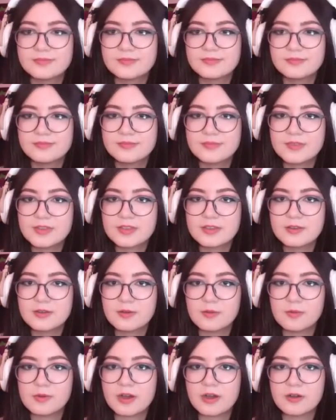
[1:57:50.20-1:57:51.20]

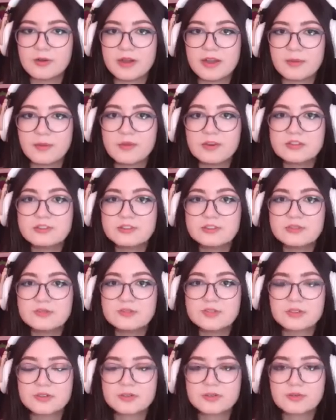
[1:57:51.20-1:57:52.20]
Mm, well, oh, I wanted to
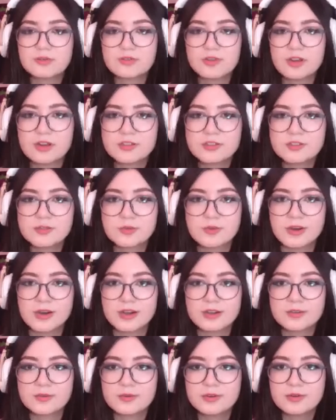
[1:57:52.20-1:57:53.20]
do the
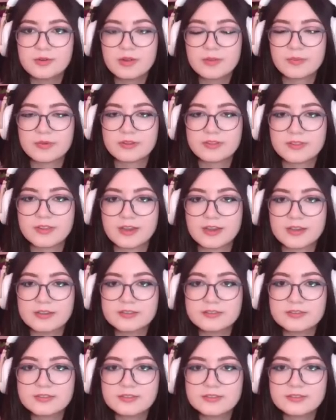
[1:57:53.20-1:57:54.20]
crosswalk. Where do I put
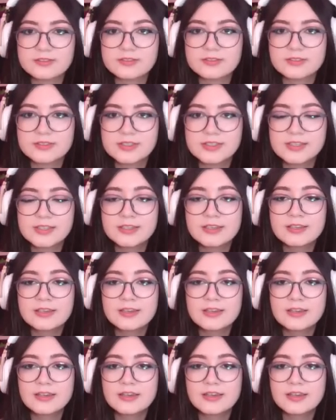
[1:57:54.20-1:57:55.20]
that?
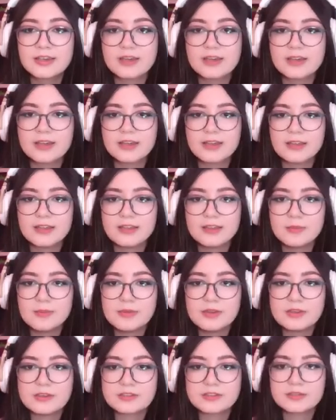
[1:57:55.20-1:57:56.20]

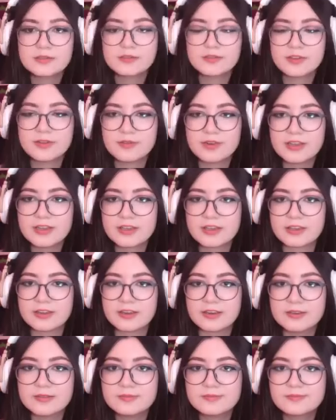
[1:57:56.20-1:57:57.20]
Um, does it fit right
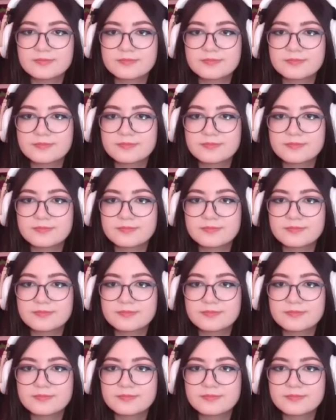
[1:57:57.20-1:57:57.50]
here?